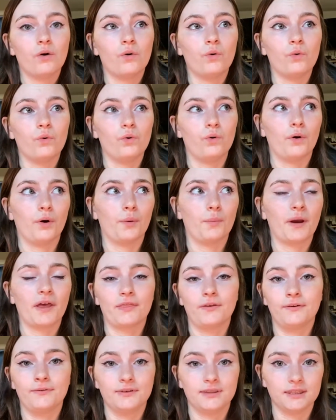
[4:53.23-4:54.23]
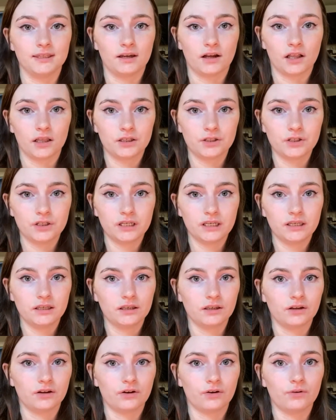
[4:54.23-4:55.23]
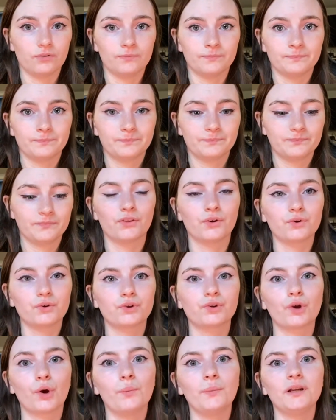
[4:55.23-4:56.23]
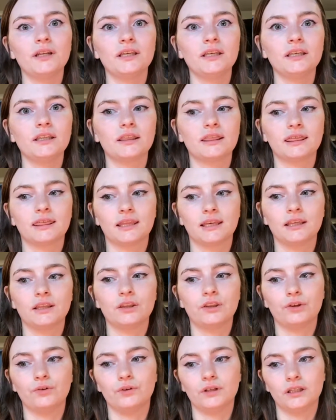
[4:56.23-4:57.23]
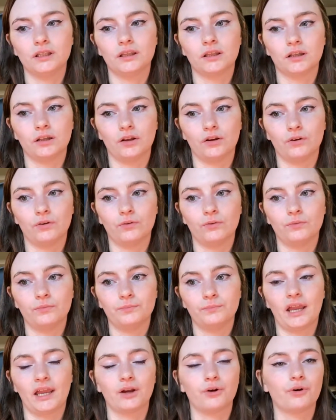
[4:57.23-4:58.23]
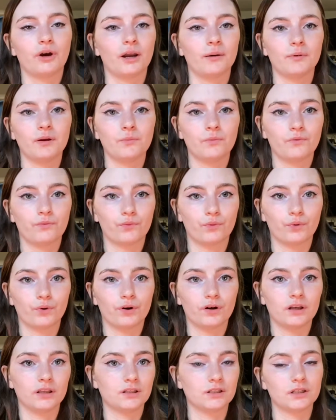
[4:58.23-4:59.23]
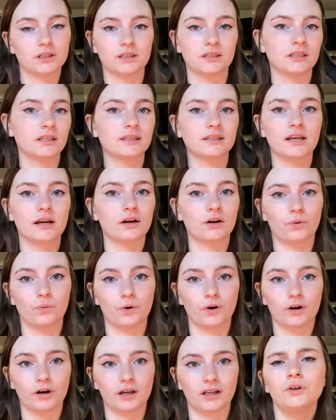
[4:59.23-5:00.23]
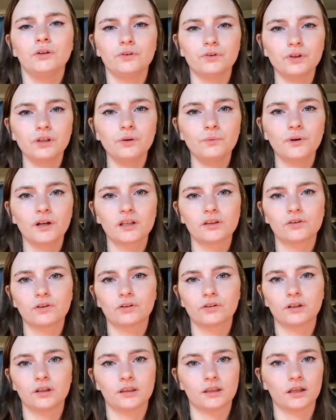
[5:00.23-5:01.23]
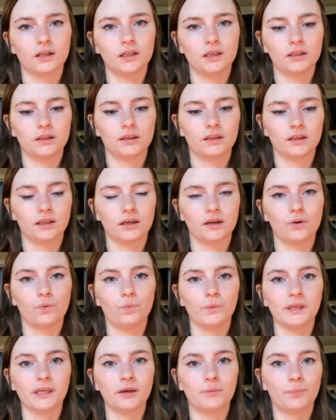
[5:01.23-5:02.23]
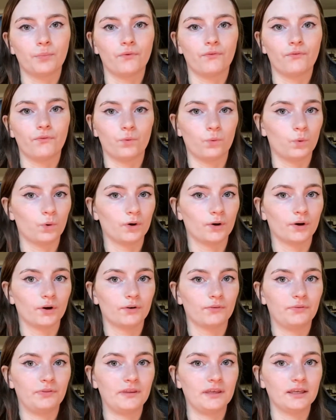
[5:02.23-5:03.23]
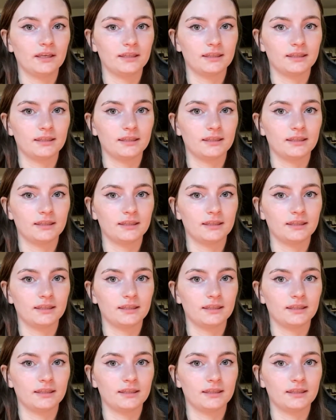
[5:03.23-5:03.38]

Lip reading: or pathophysiology. There's so many things you need to know, and cramming before, it's not gonna work. Usually when I start to study, it's like a week before the